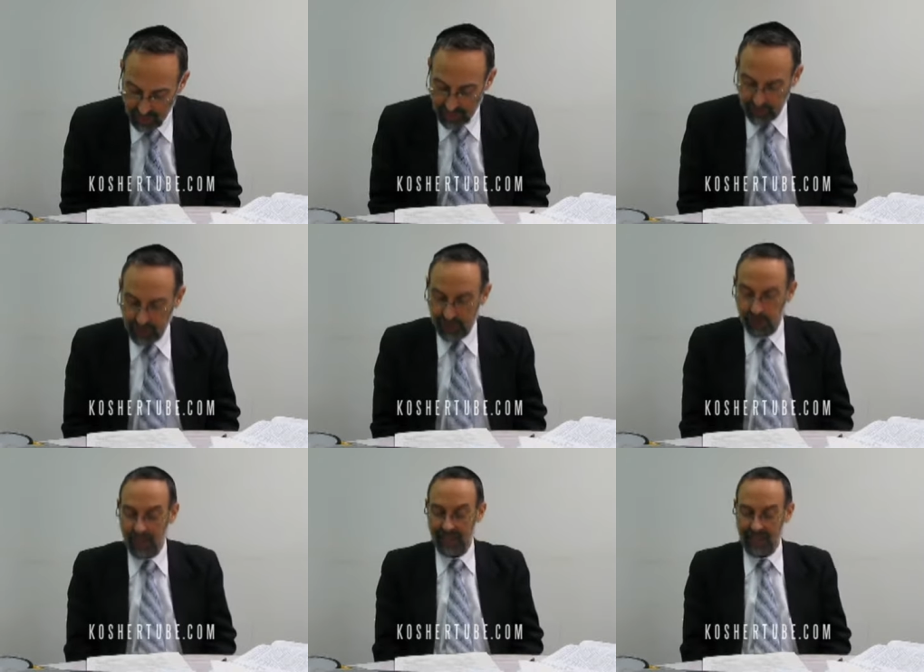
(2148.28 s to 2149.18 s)
If this
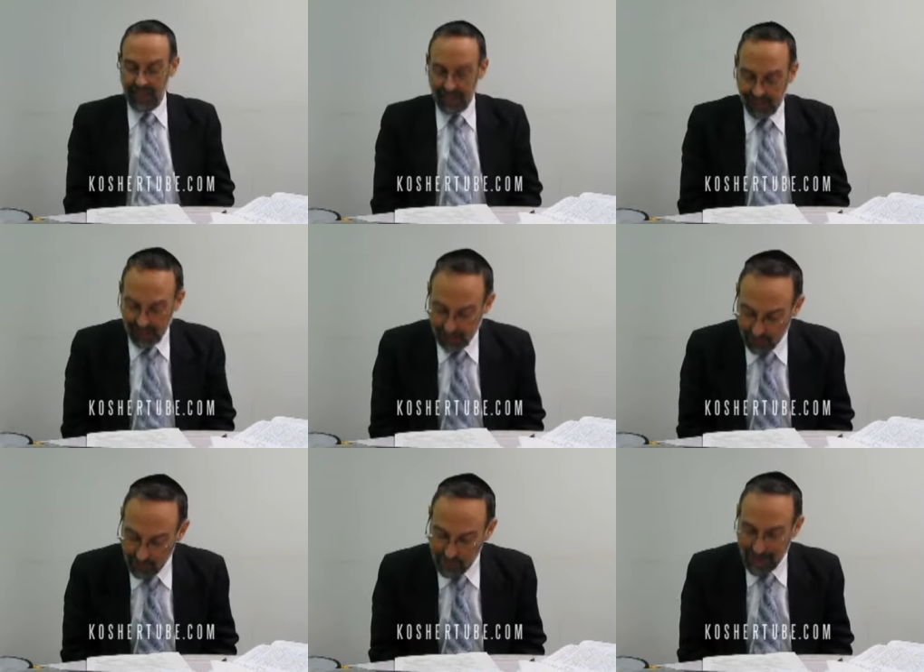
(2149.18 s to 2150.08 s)
be the case, says the
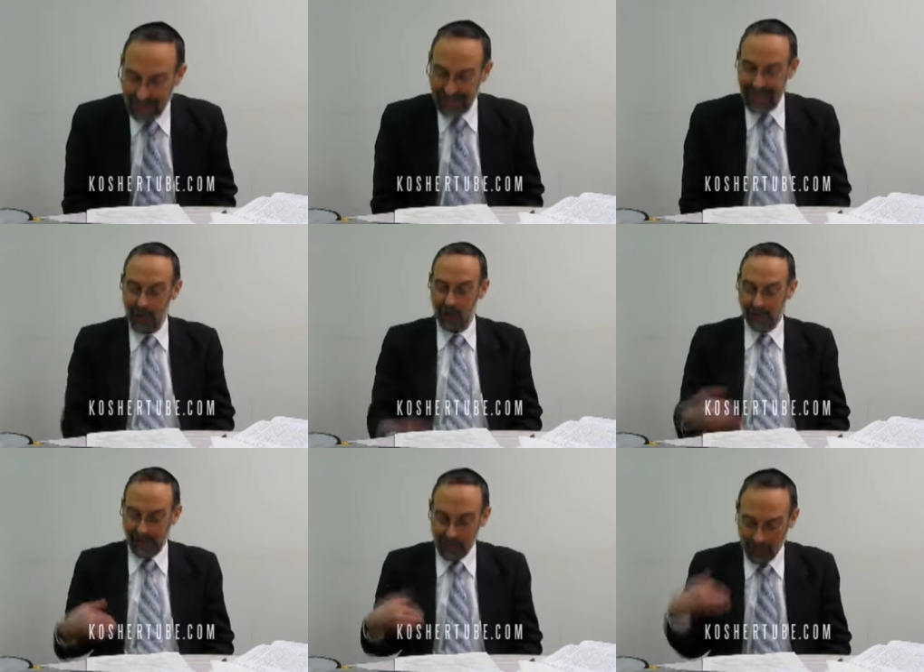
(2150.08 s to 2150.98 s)
Ramban, and now we're
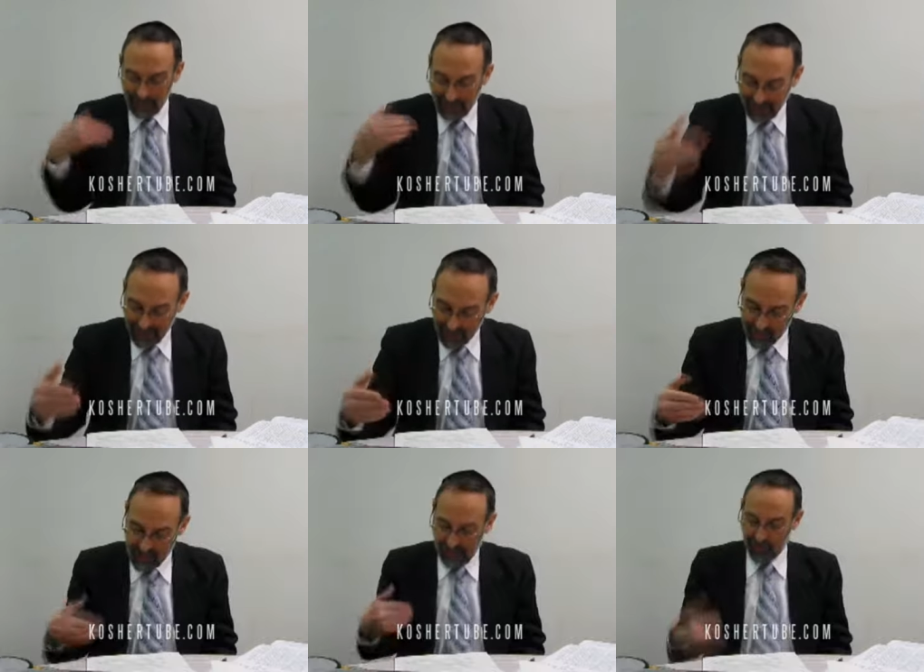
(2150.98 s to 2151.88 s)
skipping
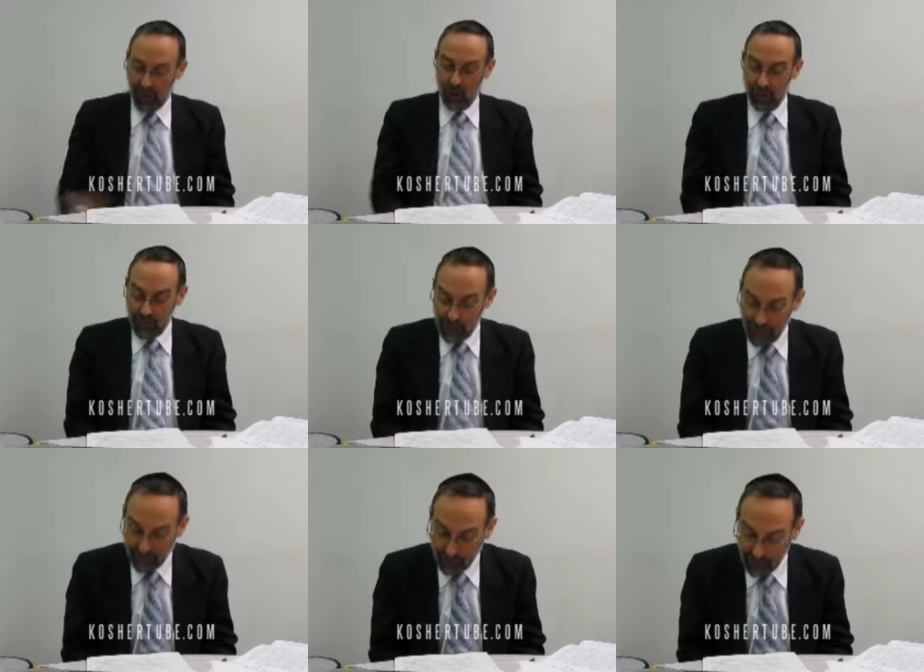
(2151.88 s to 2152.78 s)
fast forward to pe
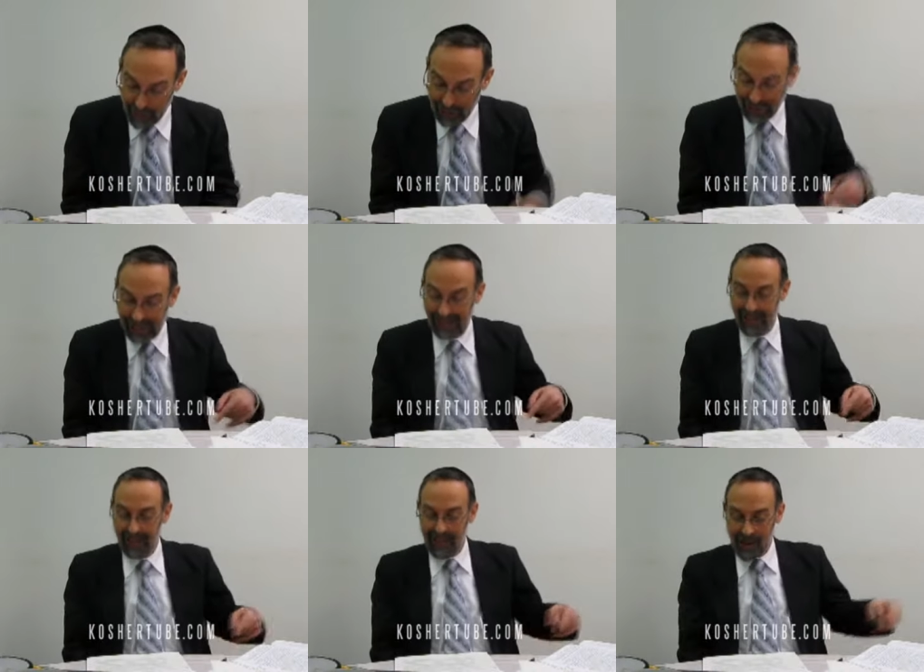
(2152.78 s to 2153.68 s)
from Perek
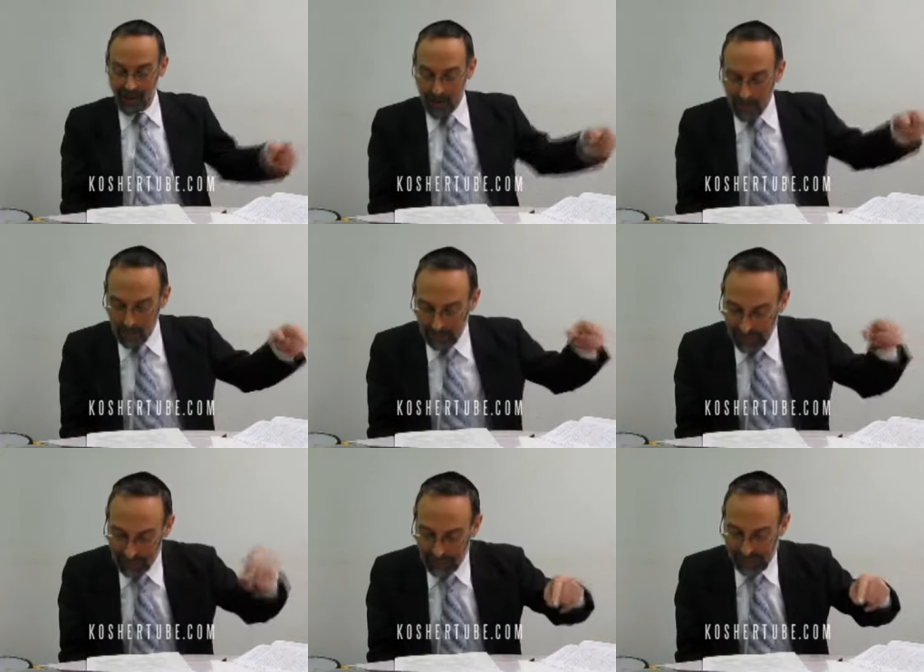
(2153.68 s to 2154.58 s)

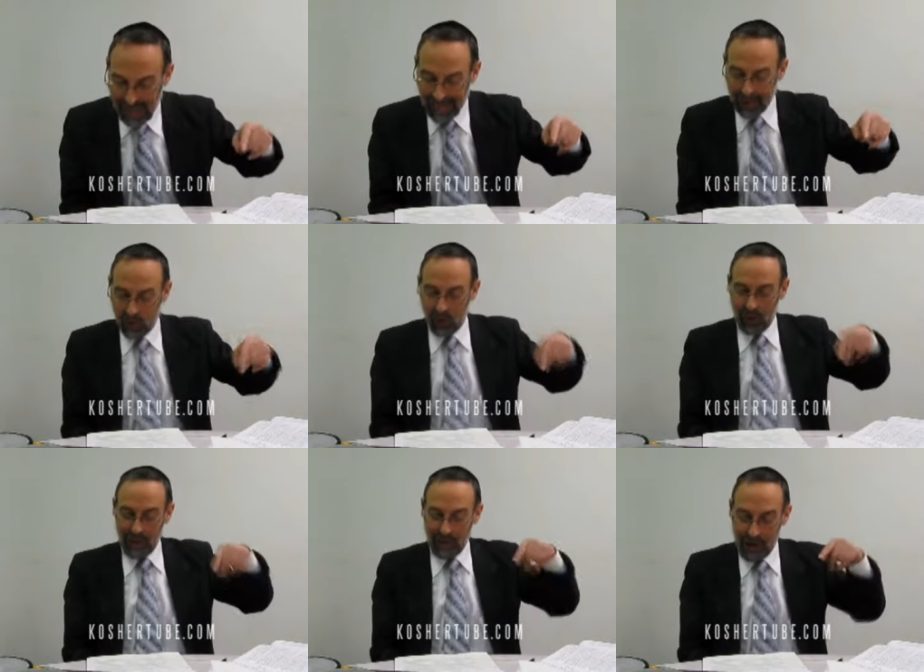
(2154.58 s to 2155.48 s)
Lamed Zayin all the
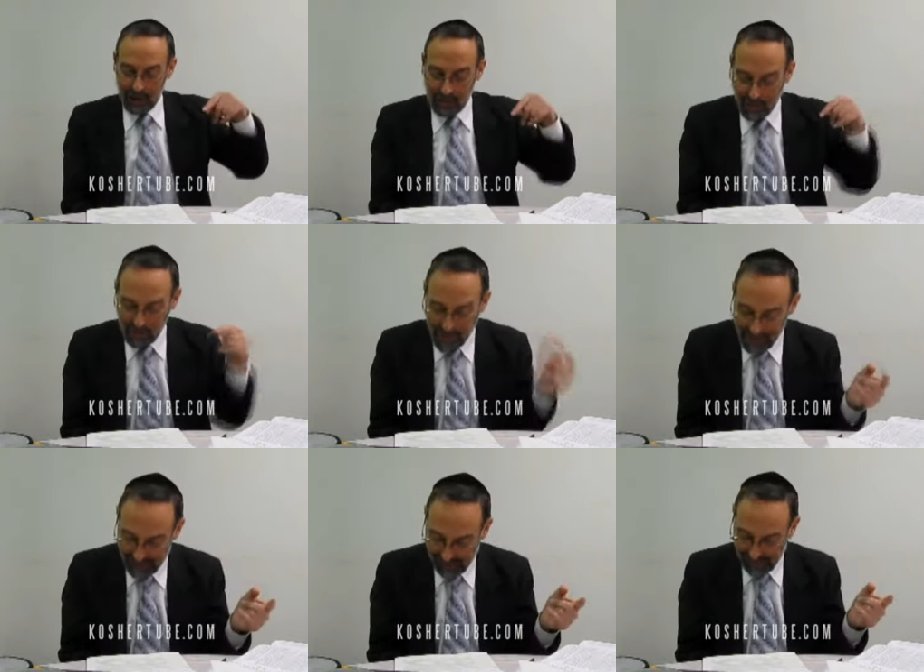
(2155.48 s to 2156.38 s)
way to Perek Mem
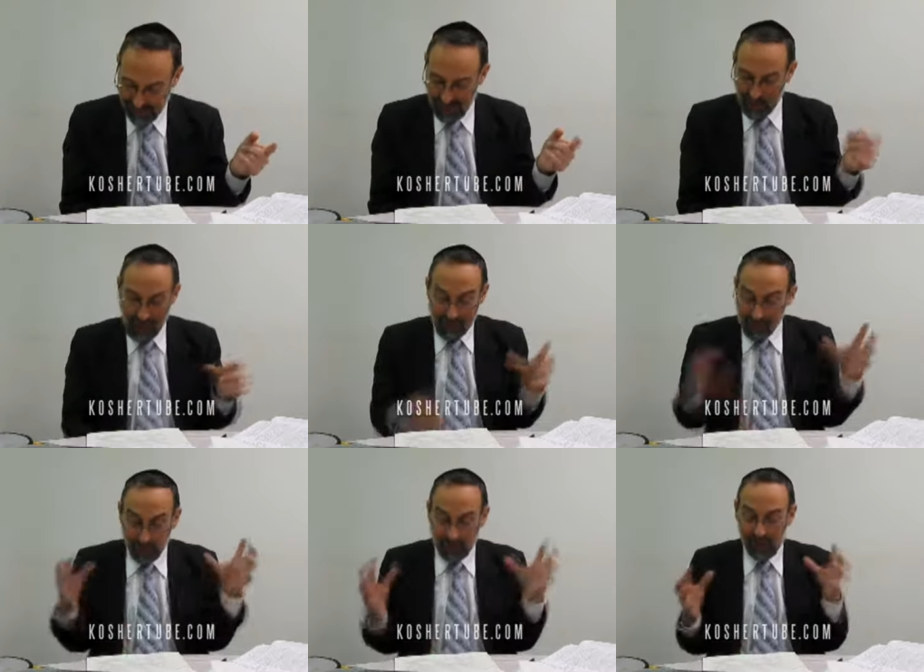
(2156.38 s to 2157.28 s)
Beis, and we have to
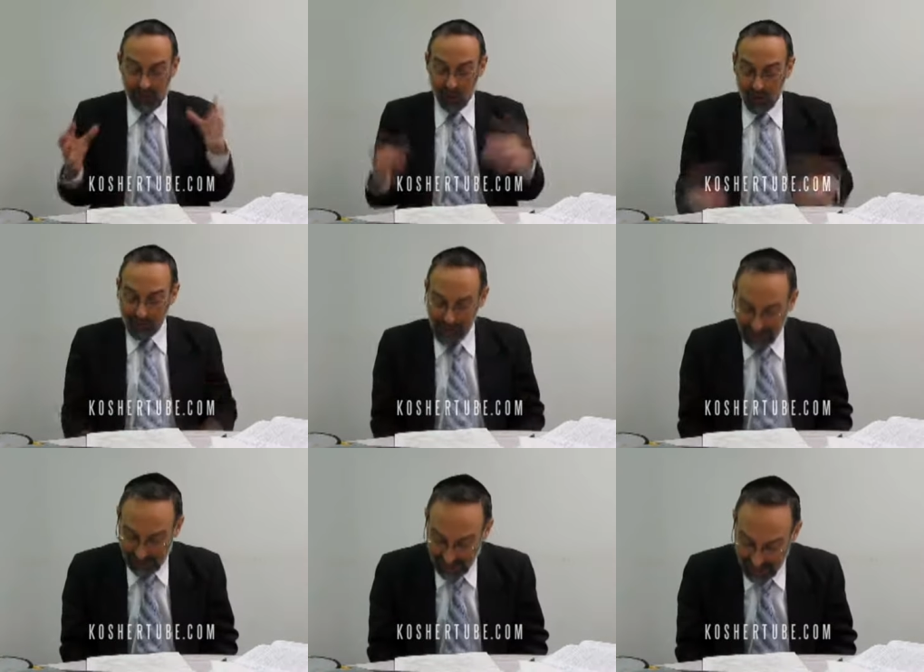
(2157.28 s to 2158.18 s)
put these two
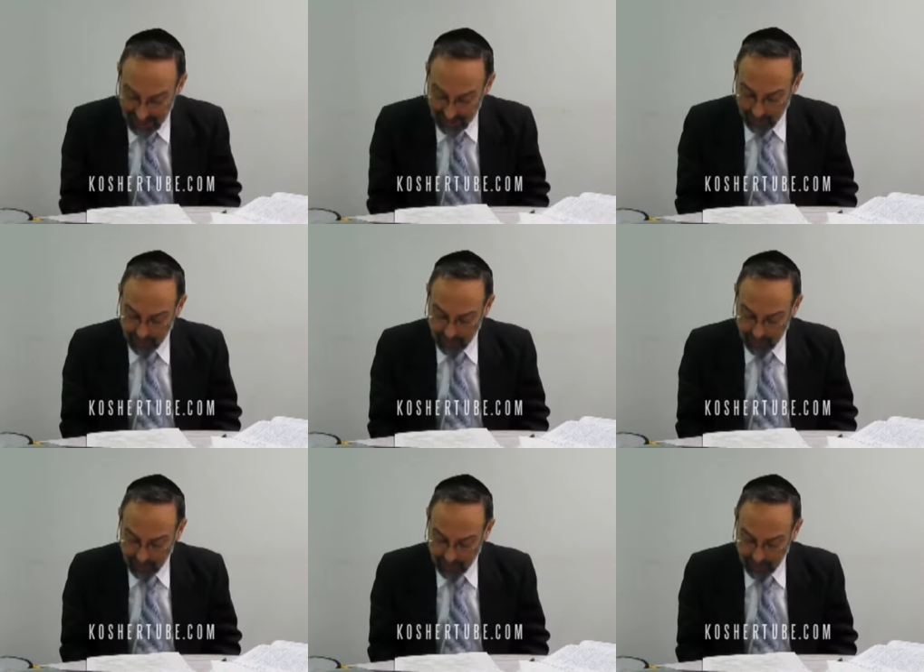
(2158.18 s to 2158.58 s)
Rambans together.